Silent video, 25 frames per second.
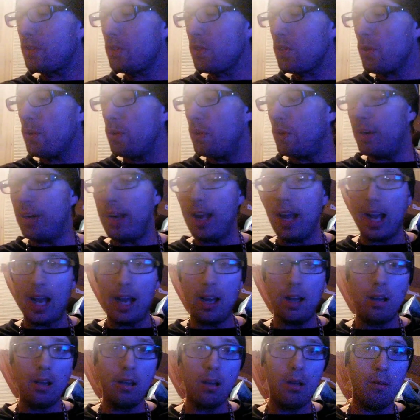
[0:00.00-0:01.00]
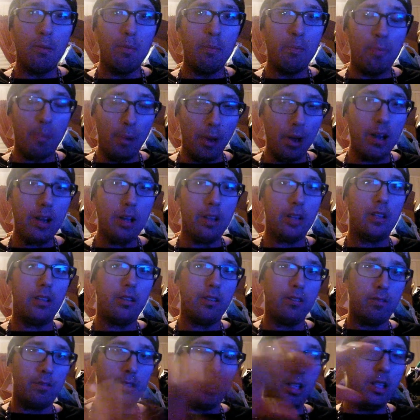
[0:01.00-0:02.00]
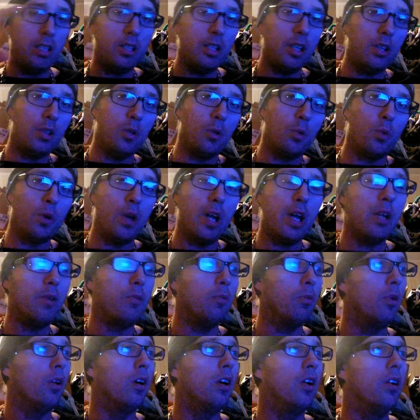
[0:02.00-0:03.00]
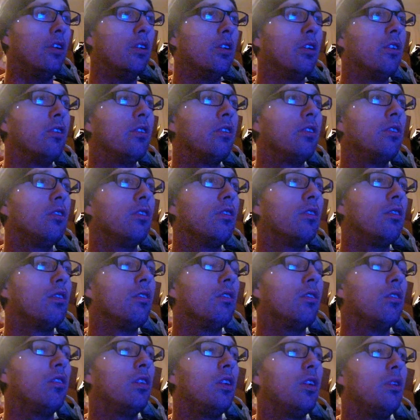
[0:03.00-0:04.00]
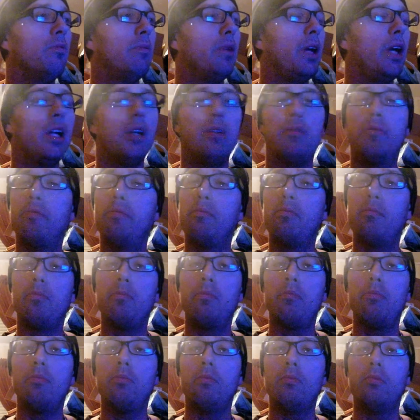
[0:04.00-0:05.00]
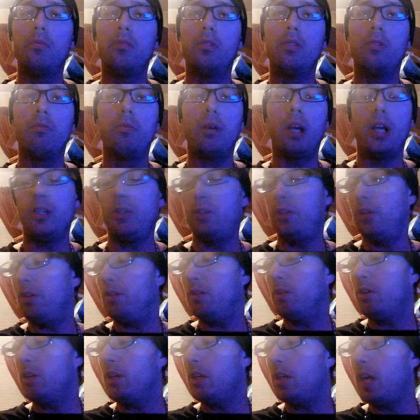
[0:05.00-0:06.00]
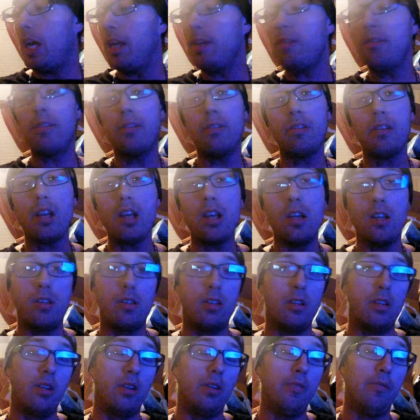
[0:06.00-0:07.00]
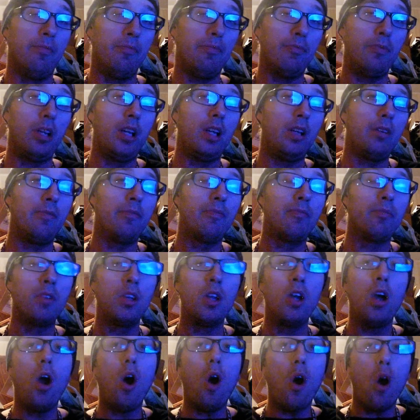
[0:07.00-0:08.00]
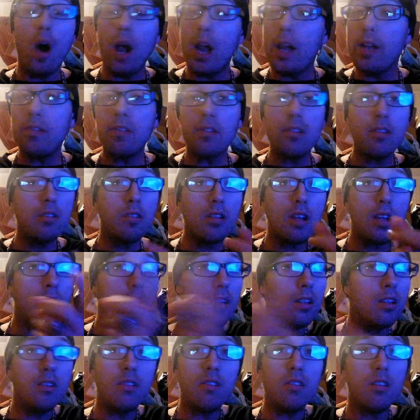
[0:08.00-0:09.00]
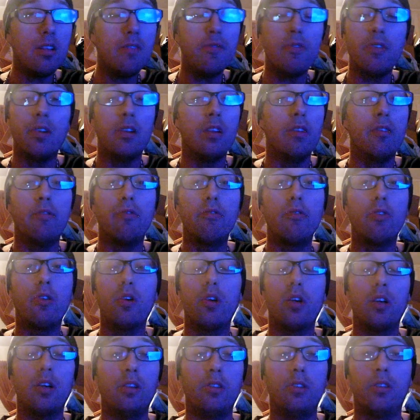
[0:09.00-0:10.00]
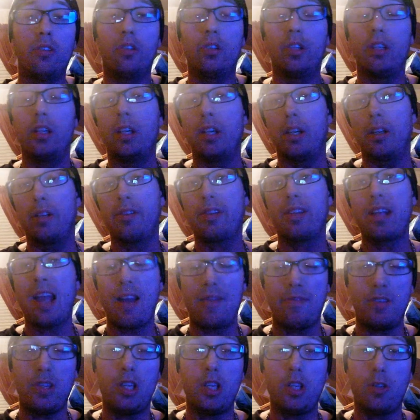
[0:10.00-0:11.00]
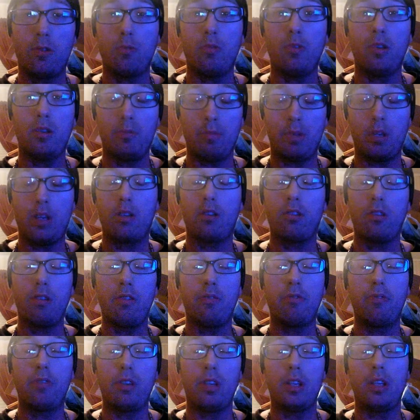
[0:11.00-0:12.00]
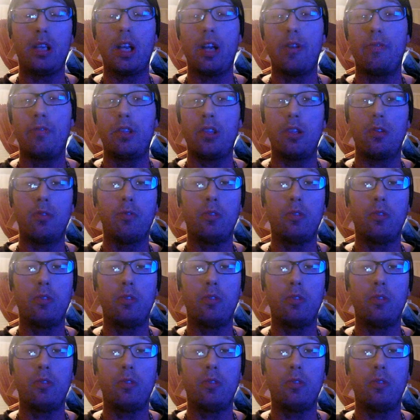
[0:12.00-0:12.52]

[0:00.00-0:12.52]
or not. But he done the red one. He might might do that's the same, you know. They, well, oh, that's the same. It's even in four Illinois Hawks. Oh, chief. my girlfriend cap chief.